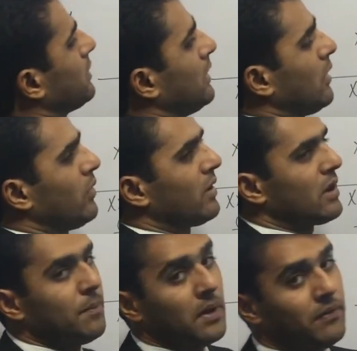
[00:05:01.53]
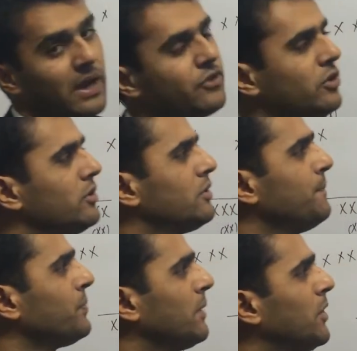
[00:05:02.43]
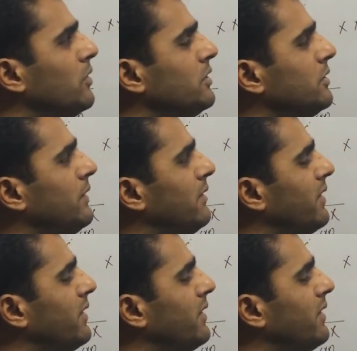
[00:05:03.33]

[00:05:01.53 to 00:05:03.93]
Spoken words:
in our couple of lectures because it is very,